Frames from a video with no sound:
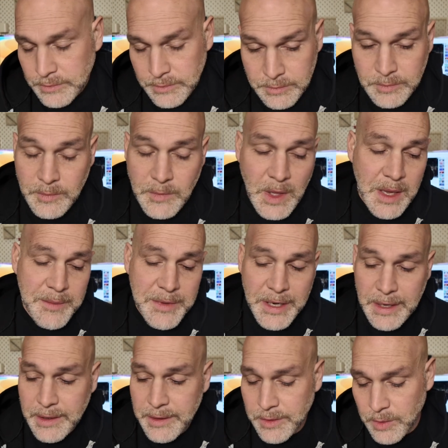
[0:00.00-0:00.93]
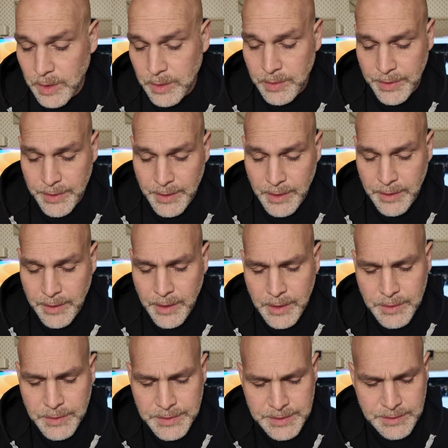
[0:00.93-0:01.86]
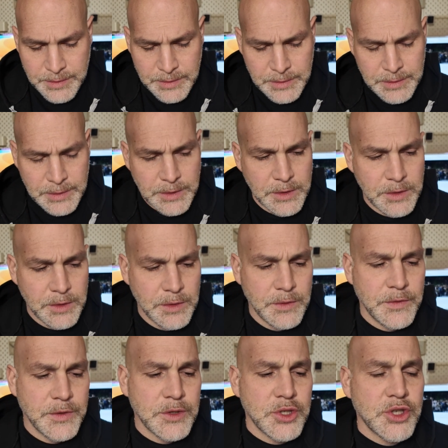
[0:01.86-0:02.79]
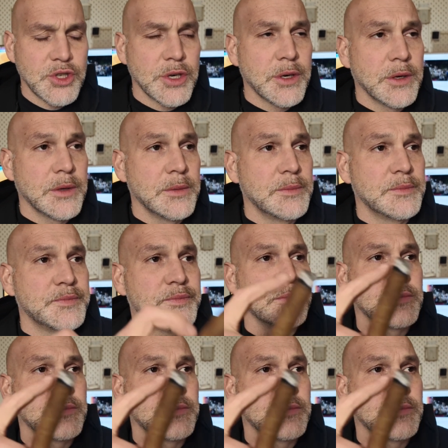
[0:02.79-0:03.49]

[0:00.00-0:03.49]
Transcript: I mean, I'd agree with all those for sure.